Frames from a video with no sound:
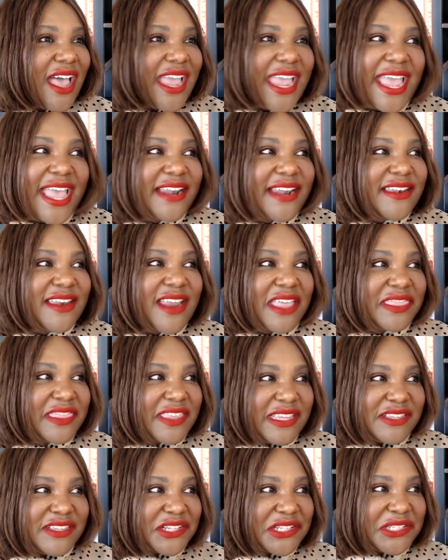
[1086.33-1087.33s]
I had
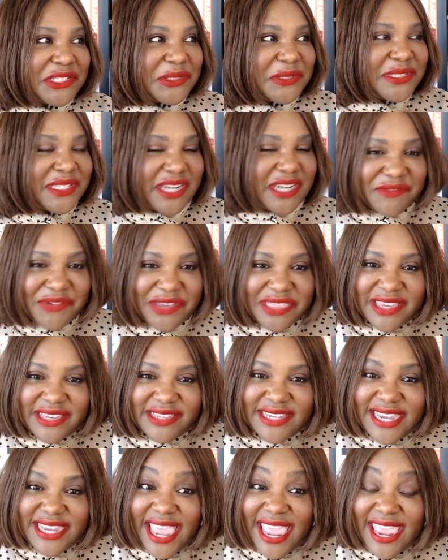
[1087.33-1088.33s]
nothing to lose and
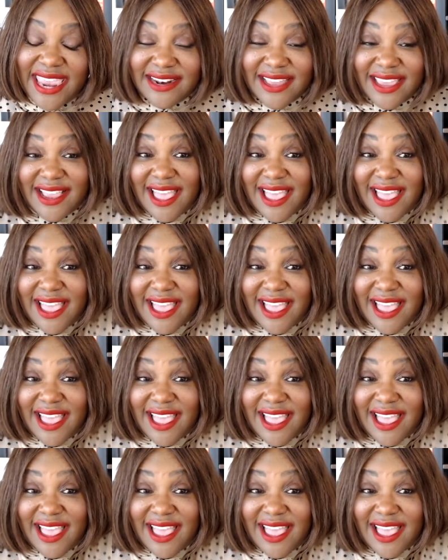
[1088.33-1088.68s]
everything to gain.